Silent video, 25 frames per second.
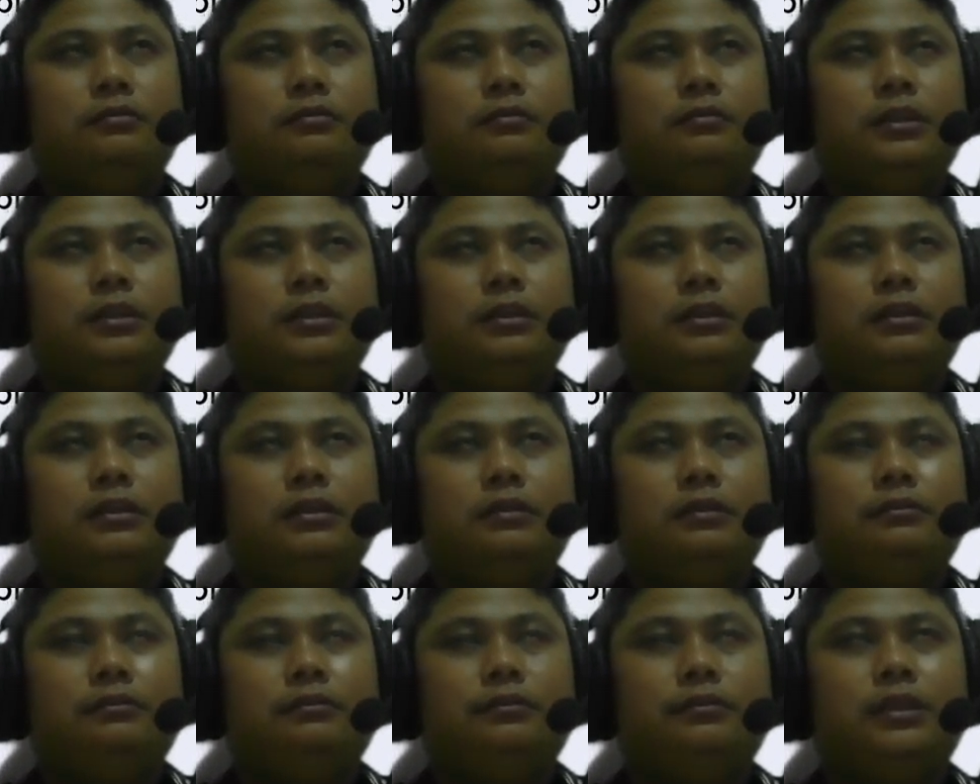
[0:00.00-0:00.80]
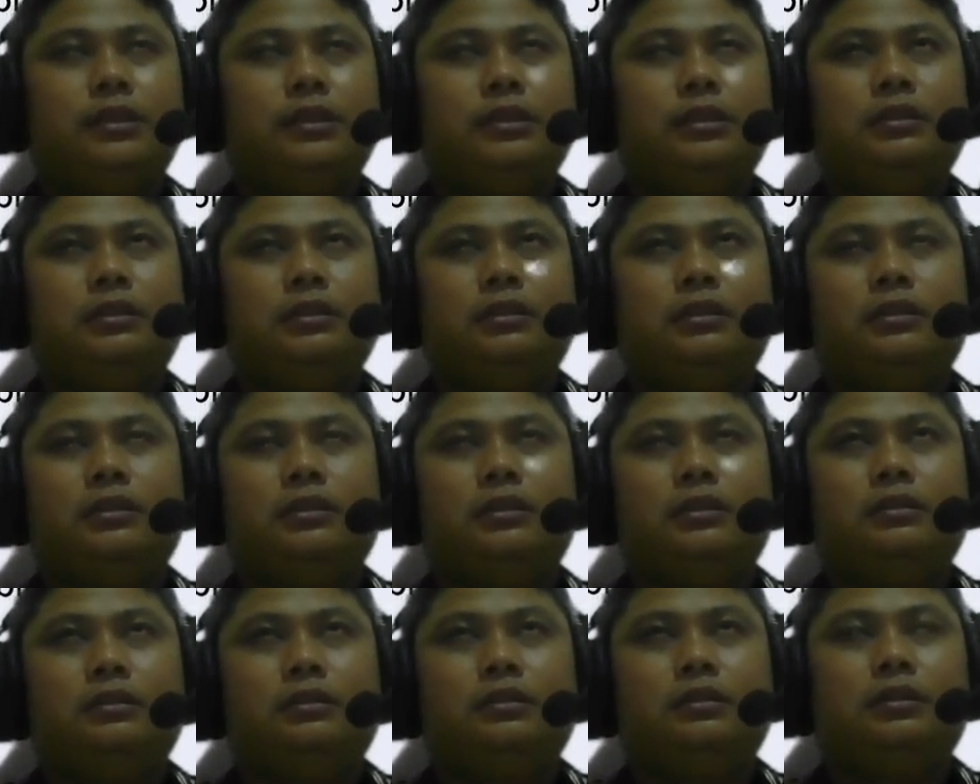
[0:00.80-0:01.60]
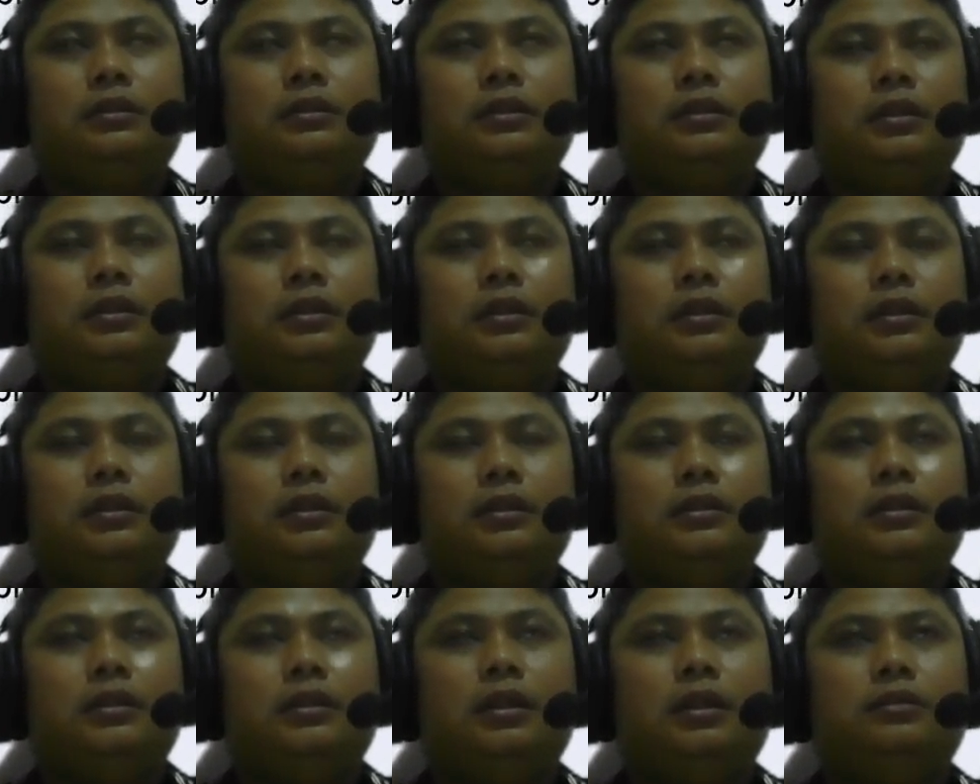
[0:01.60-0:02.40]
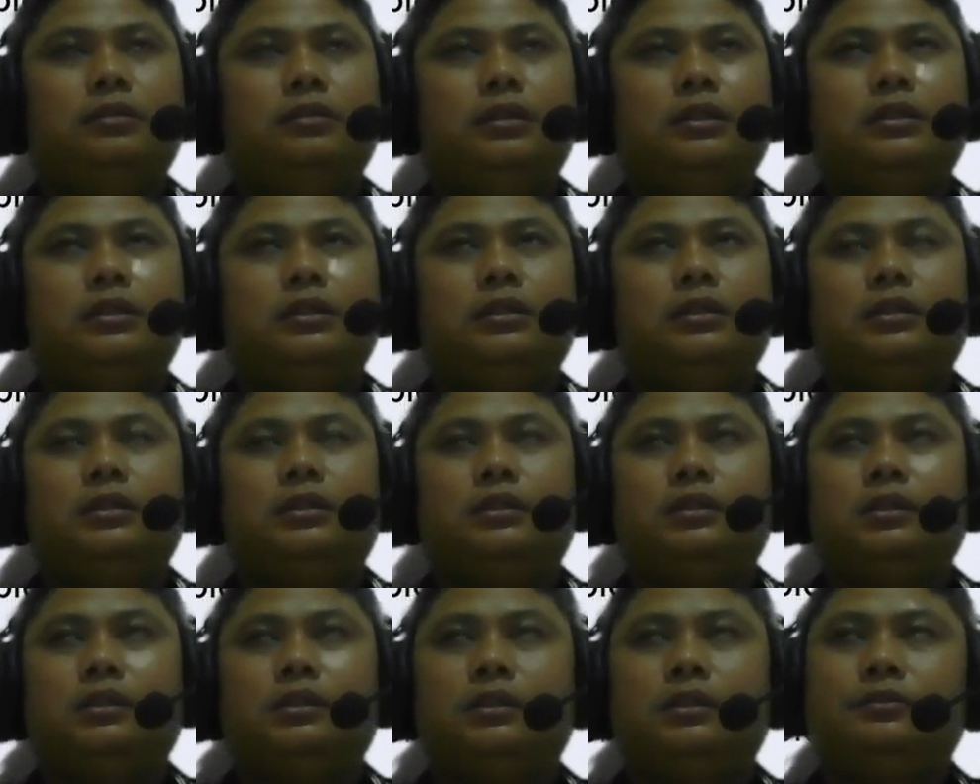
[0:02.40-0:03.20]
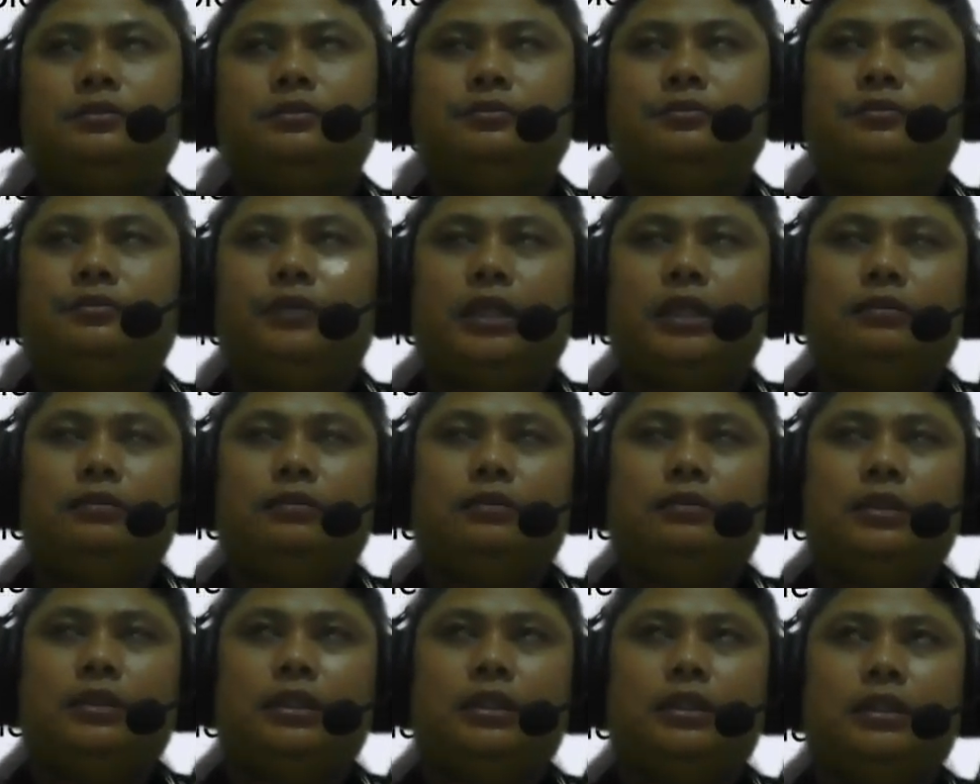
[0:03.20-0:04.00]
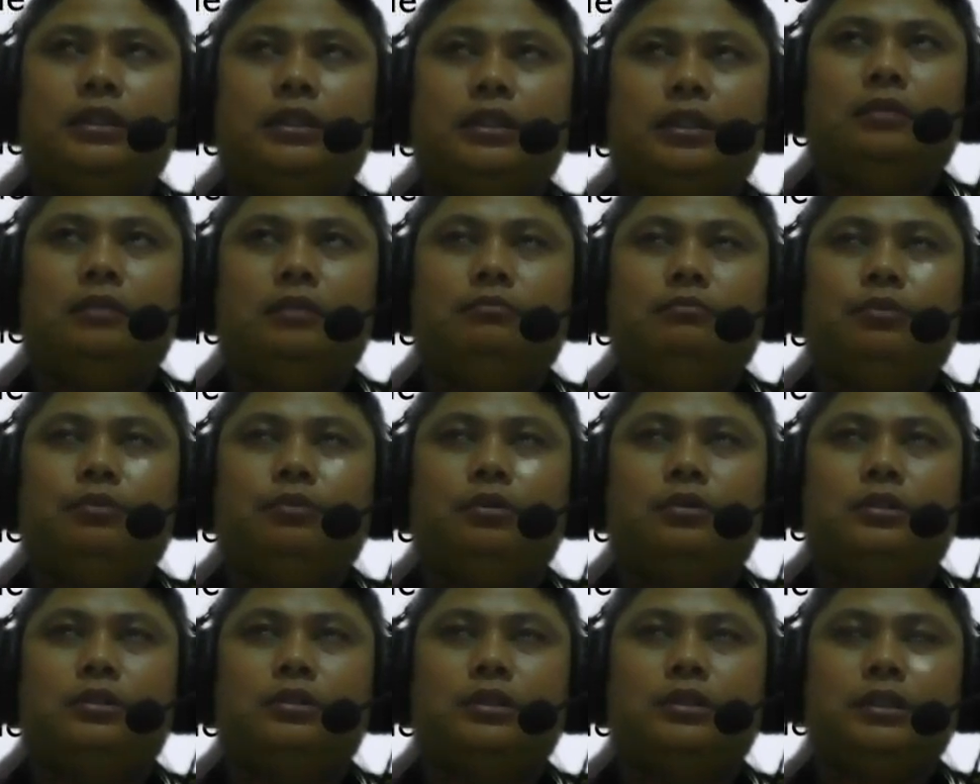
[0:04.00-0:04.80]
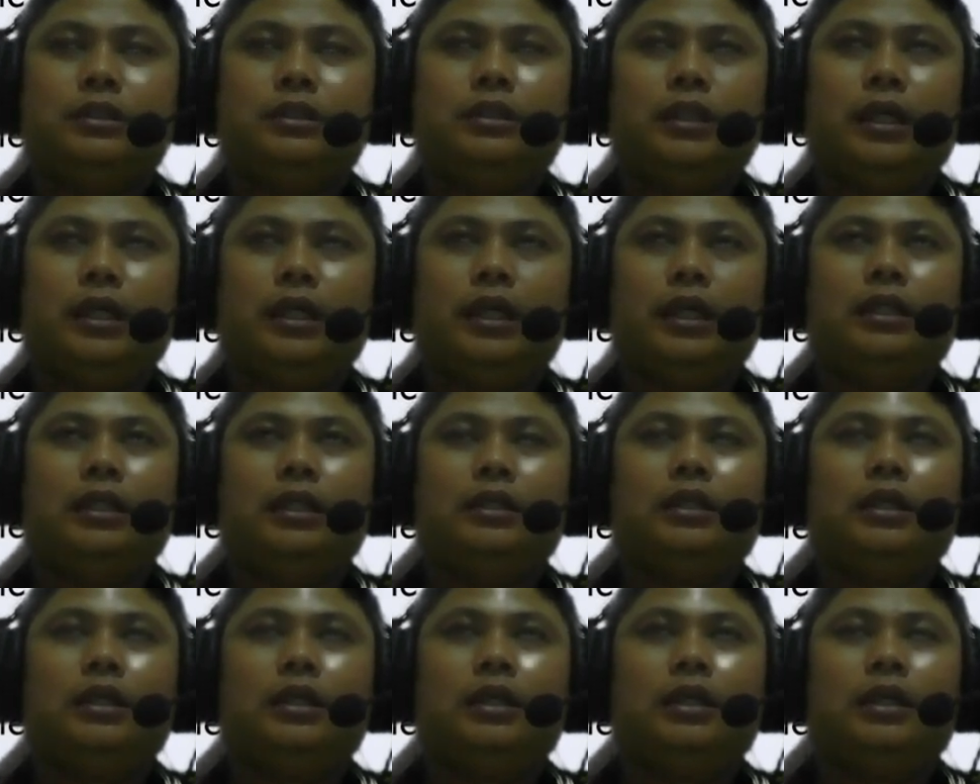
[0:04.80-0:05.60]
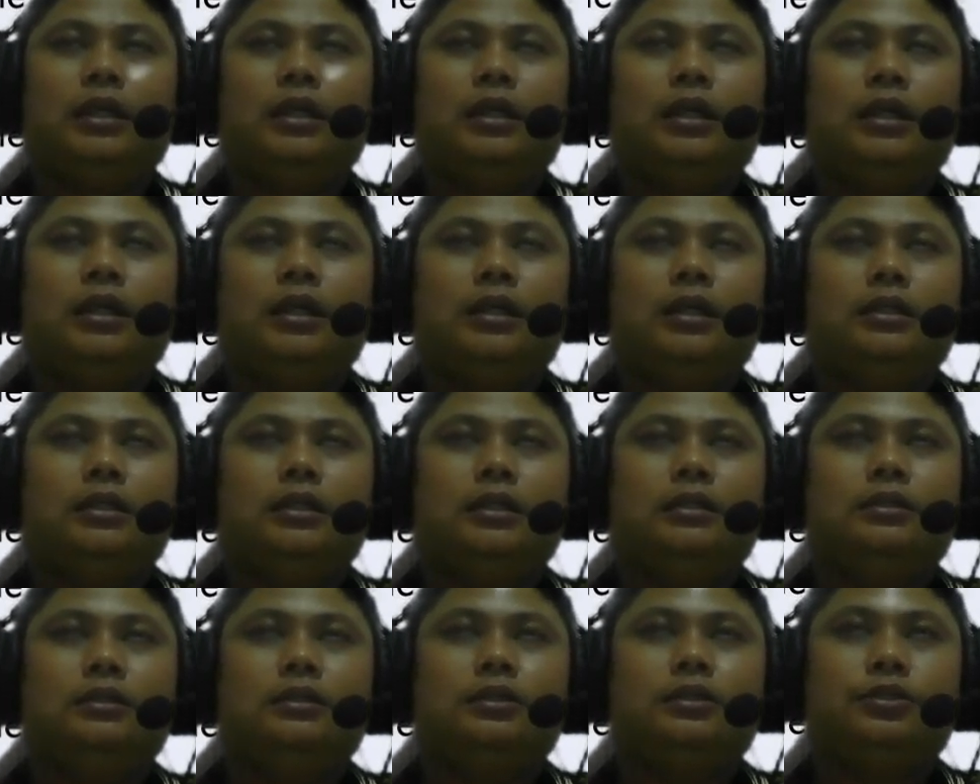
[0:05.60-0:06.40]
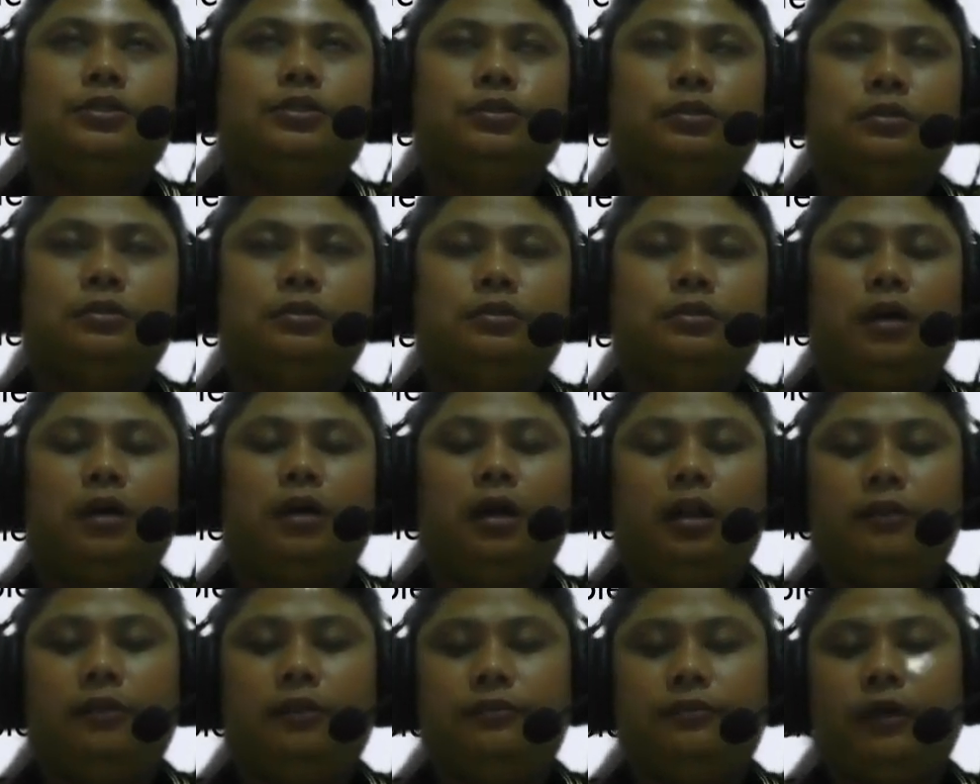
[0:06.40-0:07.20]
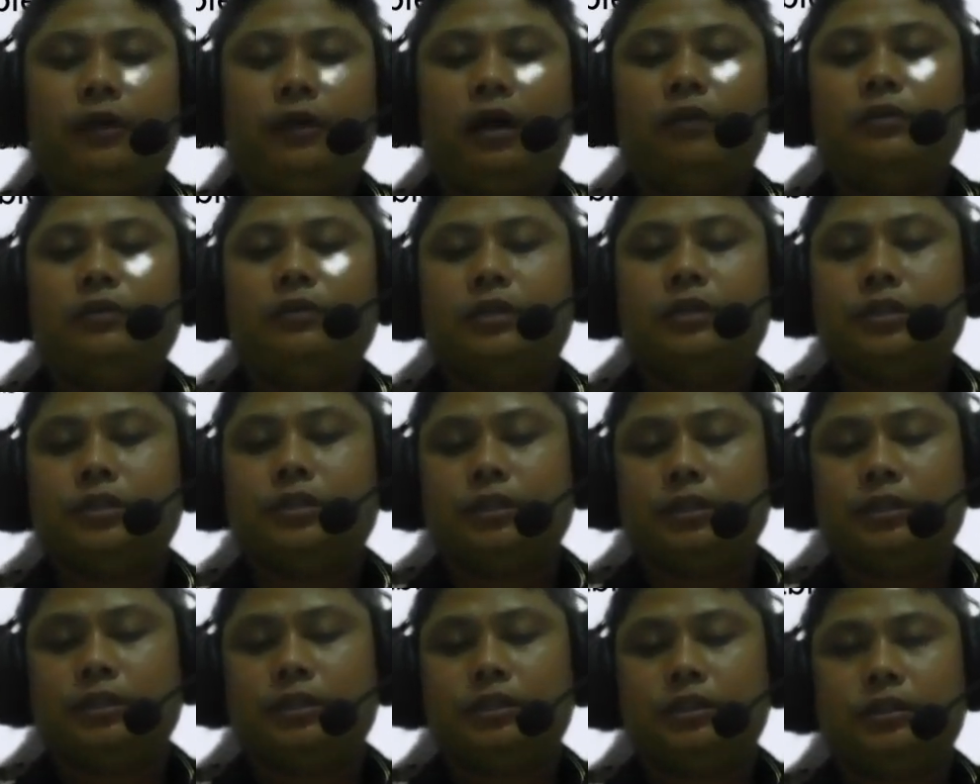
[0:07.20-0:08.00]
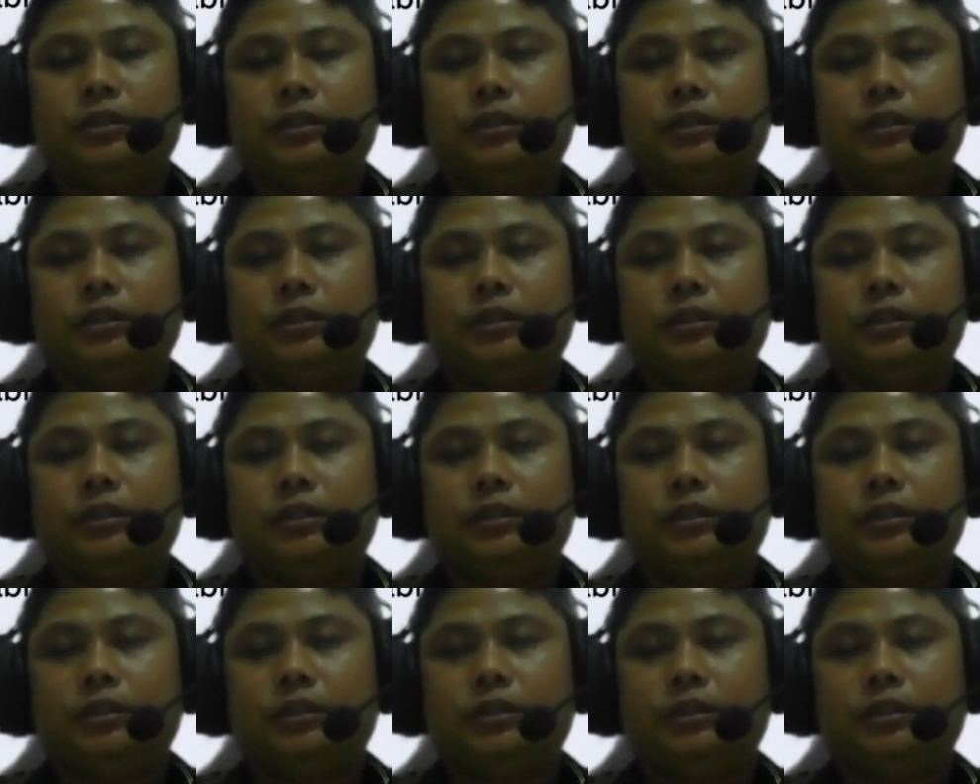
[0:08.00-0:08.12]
we will now, this is very important, and the result of our research.